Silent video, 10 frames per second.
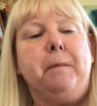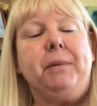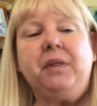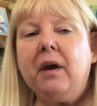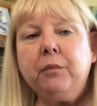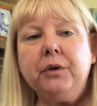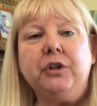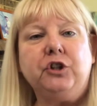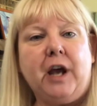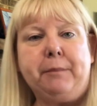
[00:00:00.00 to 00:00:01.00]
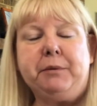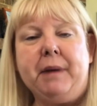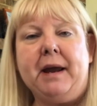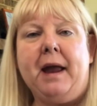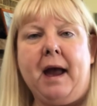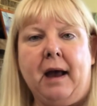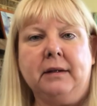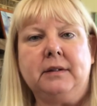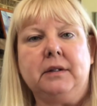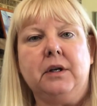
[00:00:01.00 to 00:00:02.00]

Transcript: But that really chapped my ass.